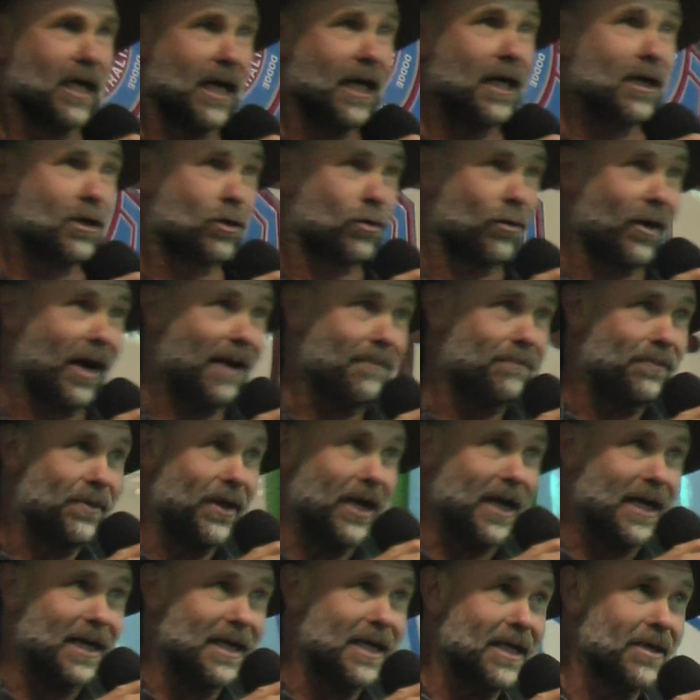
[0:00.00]
He grabbed
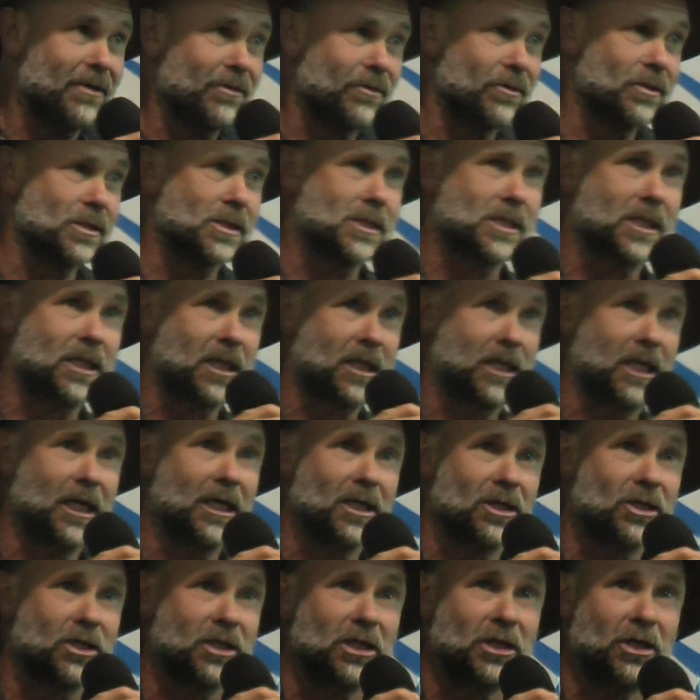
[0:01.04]
that nearest
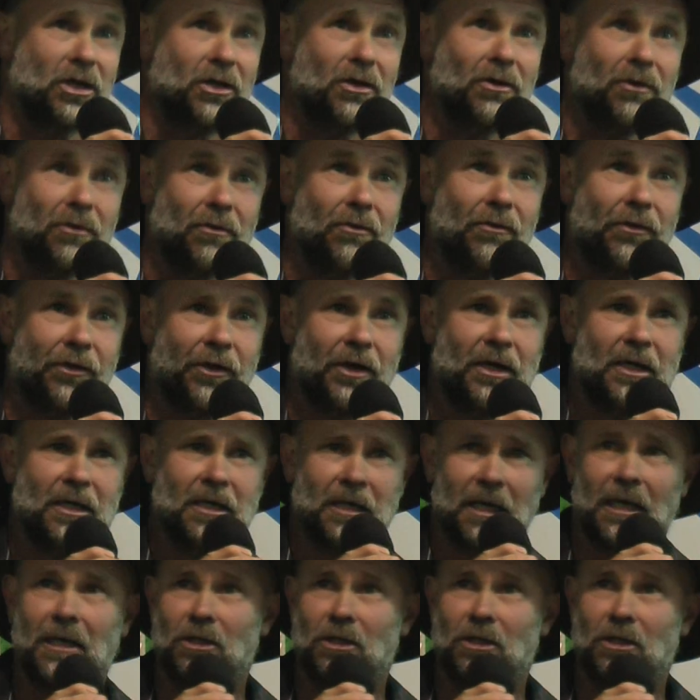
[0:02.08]
gilded youth